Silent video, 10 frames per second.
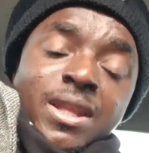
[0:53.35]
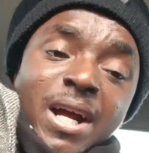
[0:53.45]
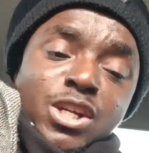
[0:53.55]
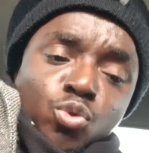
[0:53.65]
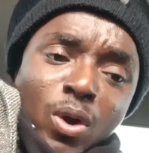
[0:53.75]

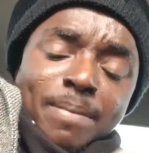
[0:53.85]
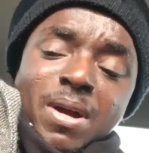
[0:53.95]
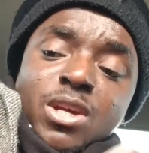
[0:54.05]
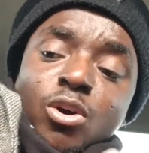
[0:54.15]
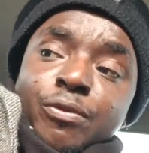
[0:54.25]
That is why
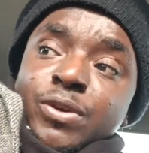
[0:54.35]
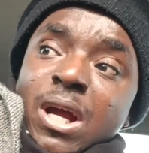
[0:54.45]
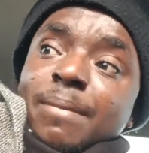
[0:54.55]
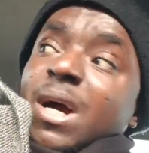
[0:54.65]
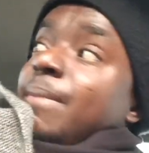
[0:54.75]
many of
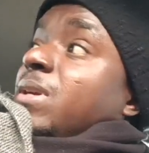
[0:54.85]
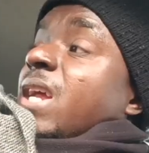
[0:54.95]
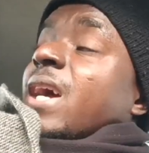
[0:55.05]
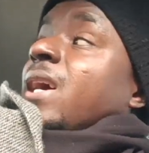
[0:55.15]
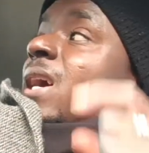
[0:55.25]
them up there